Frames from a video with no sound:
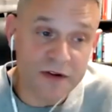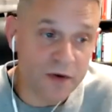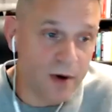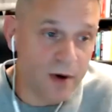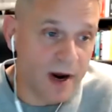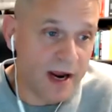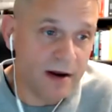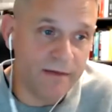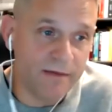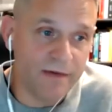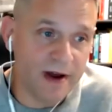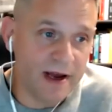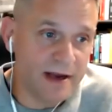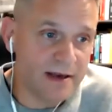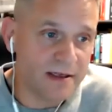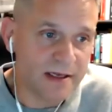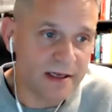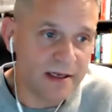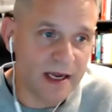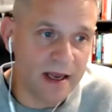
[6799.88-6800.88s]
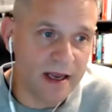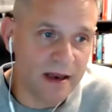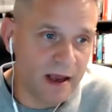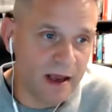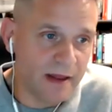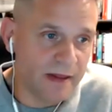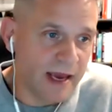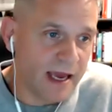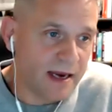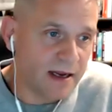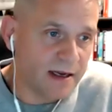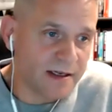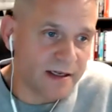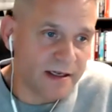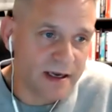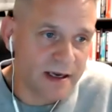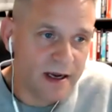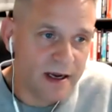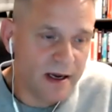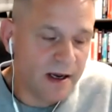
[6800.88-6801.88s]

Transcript: great advice. And, and that is,